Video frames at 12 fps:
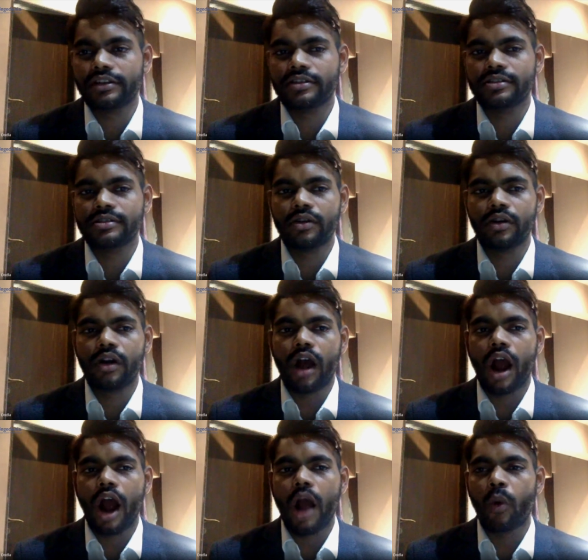So
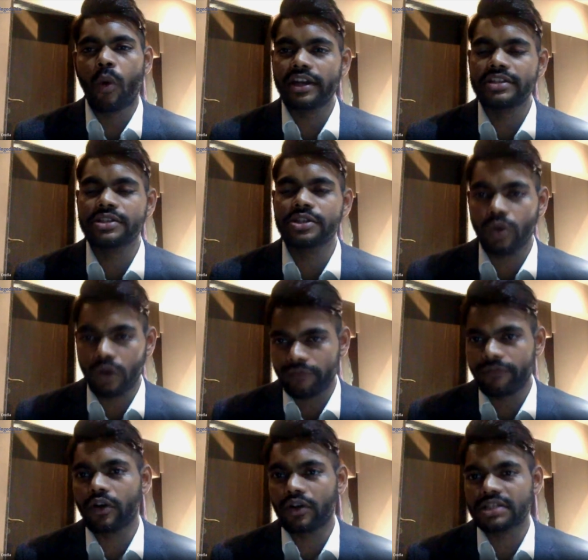what is your
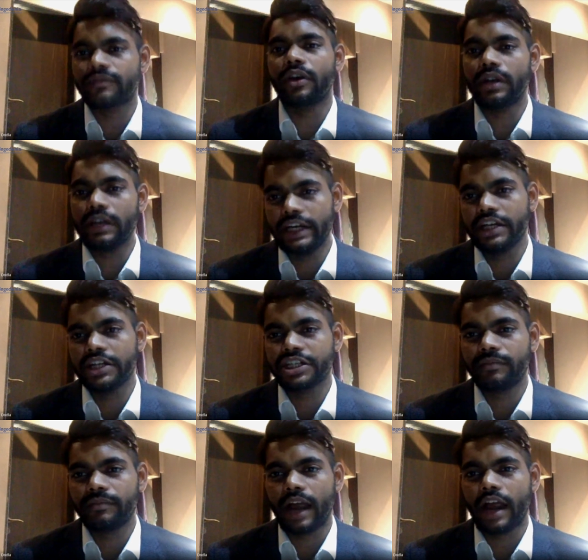philosophy on
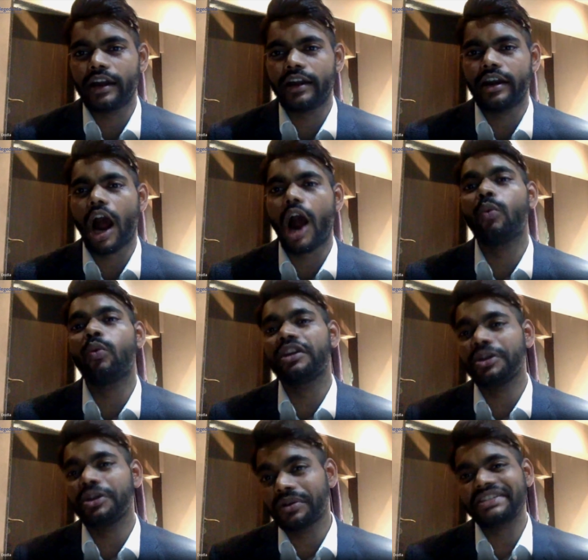leadership, and how would
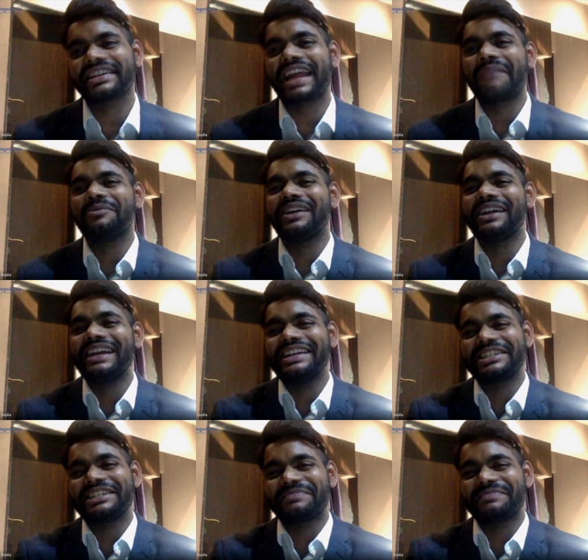you describe your leadership